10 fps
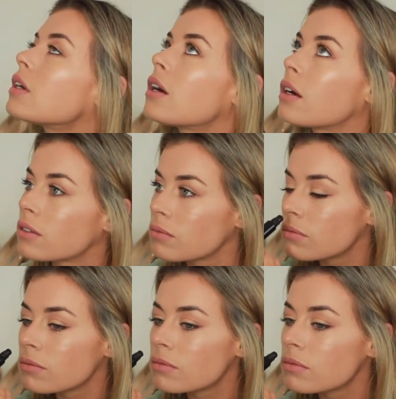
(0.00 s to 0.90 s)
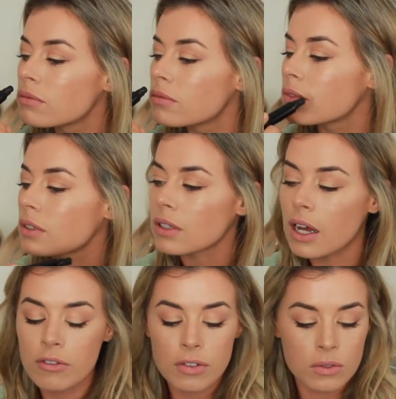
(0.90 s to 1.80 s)
Oh,
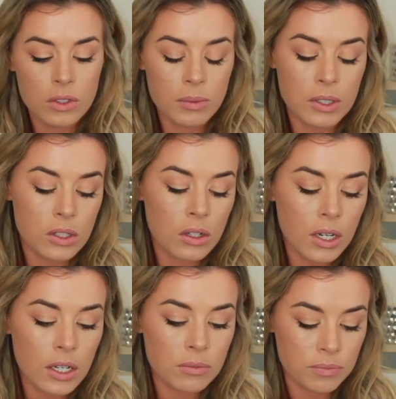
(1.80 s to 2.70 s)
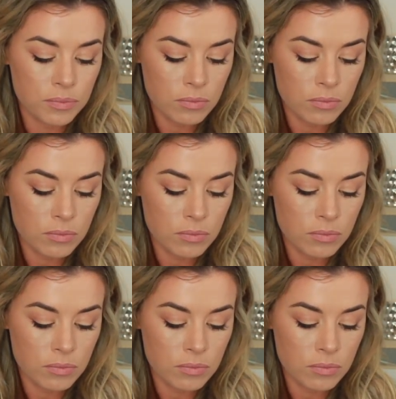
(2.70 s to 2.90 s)
love. smells so good